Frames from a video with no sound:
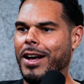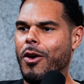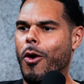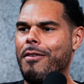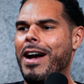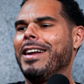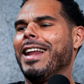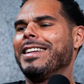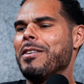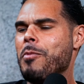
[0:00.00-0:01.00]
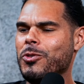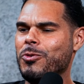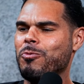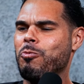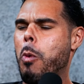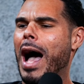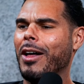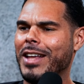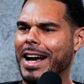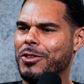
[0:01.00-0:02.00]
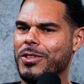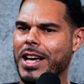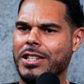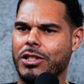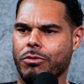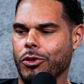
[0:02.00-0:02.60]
Or I've had like the most wild accusations.